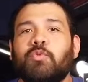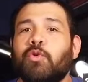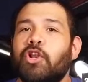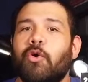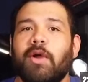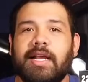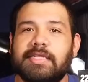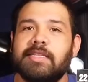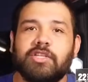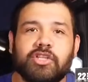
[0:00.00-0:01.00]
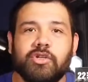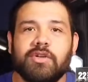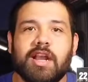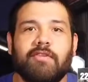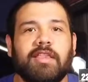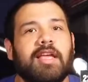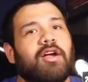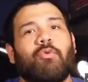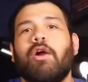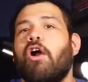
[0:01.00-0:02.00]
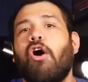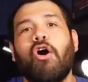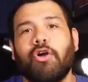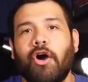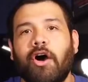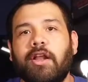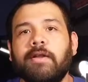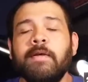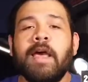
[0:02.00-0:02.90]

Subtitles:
where he's in the suit and everything, were all gone.